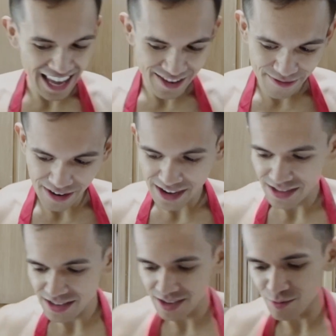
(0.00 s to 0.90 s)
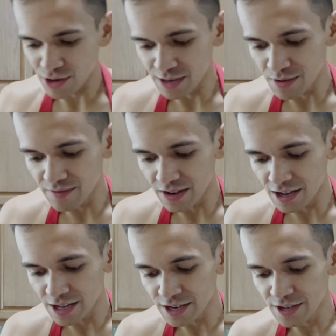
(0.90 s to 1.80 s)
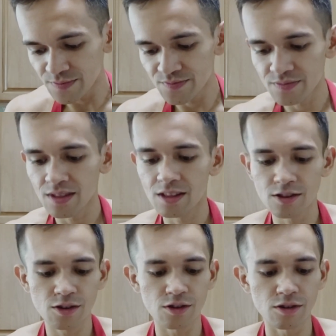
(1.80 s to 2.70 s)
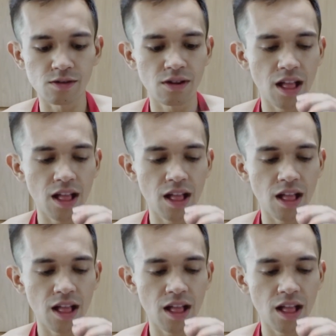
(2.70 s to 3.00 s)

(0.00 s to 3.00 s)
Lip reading: and then finally we're gonna move on to